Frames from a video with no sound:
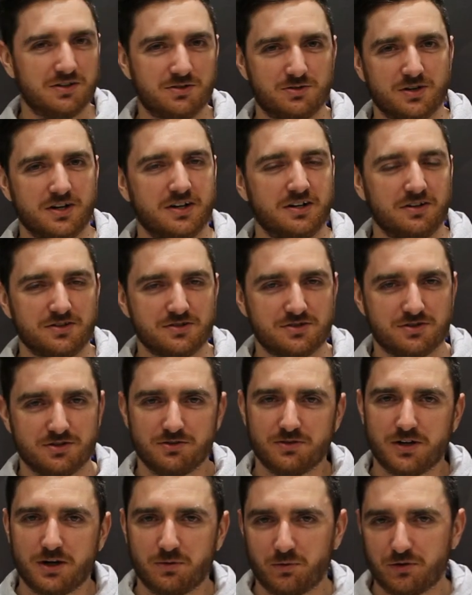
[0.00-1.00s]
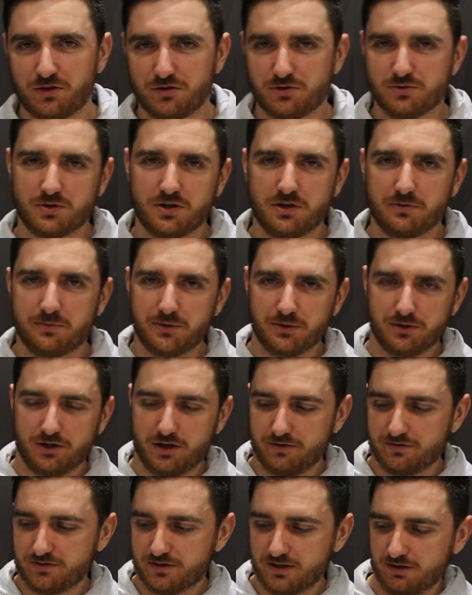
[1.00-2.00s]
Your Adrenalines do run with a 12 mil
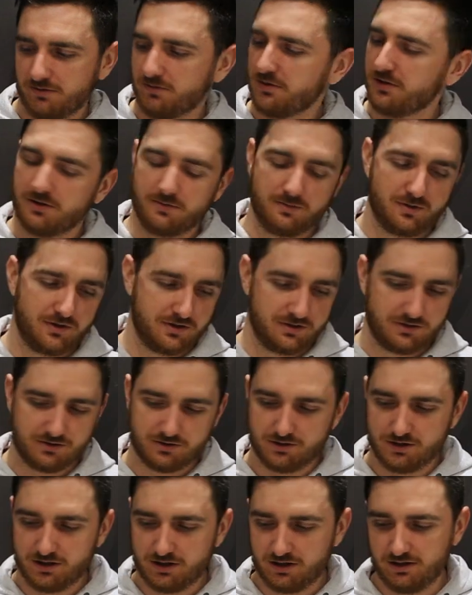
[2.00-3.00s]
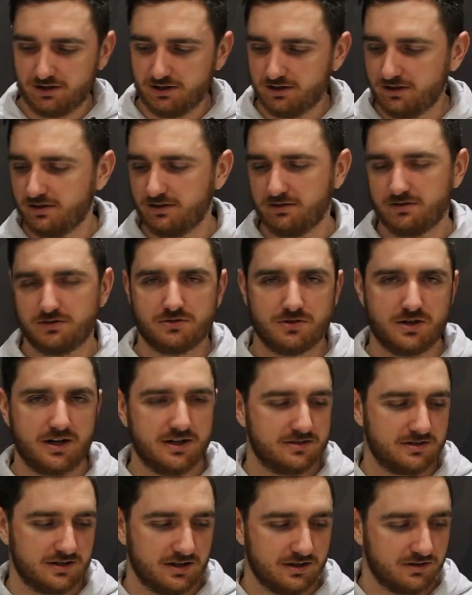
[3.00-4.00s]
offset, where I'm pretty sure your
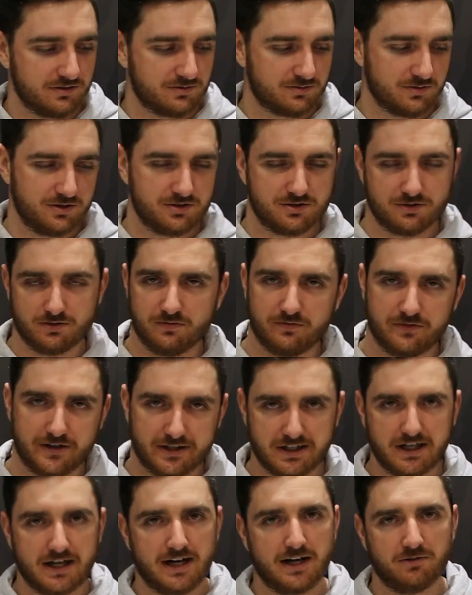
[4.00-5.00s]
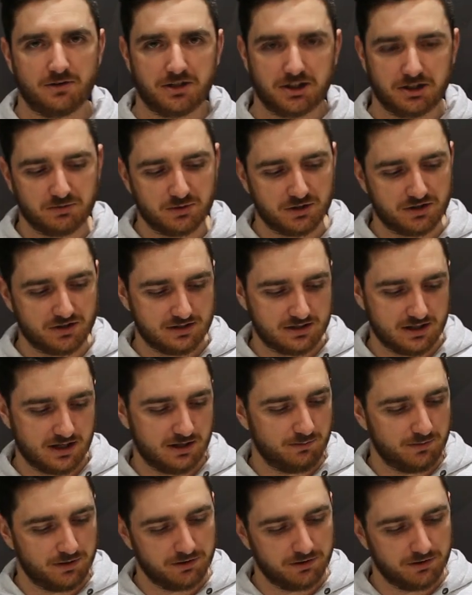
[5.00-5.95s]
Transcend as well as your Ravenna are running with a 10